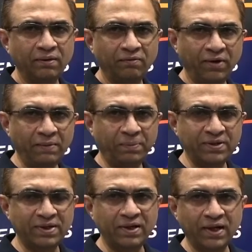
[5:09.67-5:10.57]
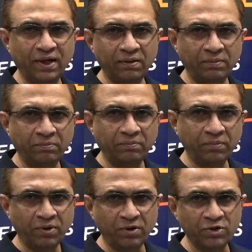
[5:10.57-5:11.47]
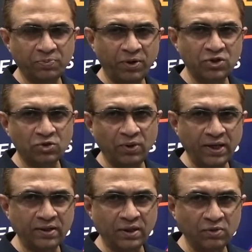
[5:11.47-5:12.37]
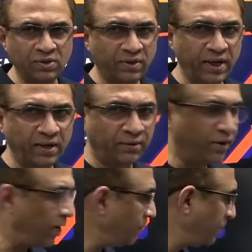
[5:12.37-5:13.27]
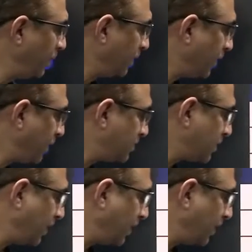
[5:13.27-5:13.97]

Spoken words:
1 percentile corresponds to 9,000 rank drop, that is still